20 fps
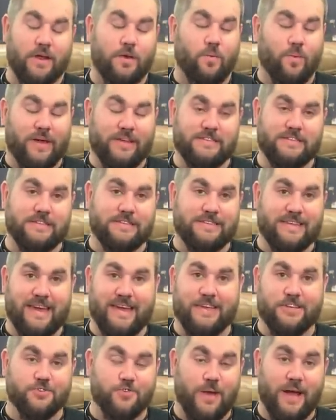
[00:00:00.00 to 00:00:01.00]
gonna waste a
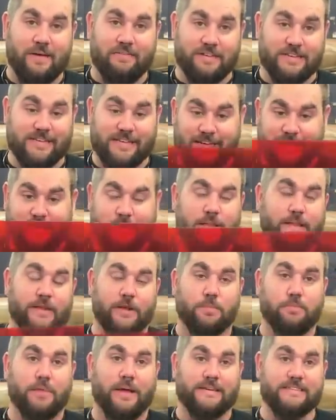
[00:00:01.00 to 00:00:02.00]
day driving to get
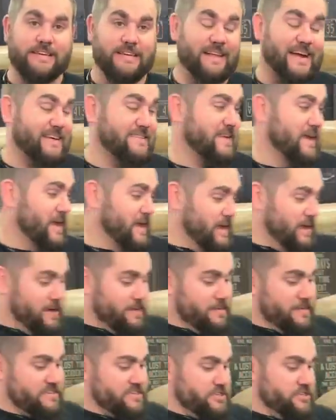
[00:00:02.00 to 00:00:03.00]
clear plexiglass.
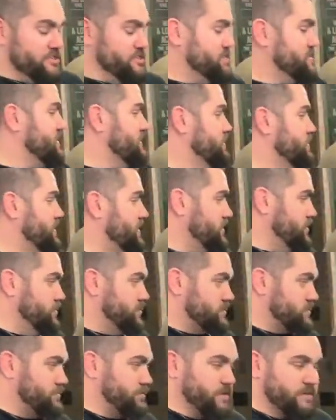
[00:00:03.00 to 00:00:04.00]
This is just gonna be
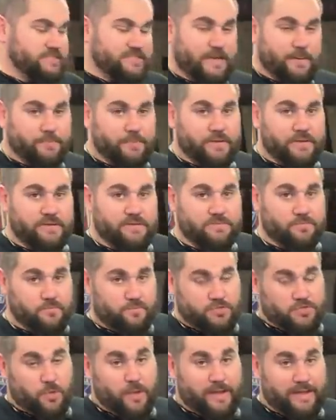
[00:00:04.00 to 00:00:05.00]
used for a template
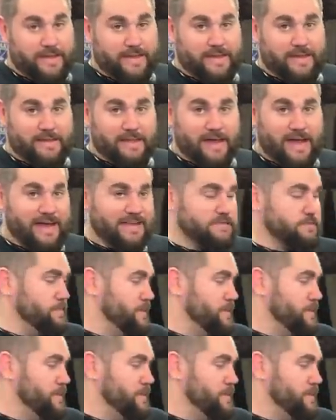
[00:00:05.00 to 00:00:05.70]
so I can get glass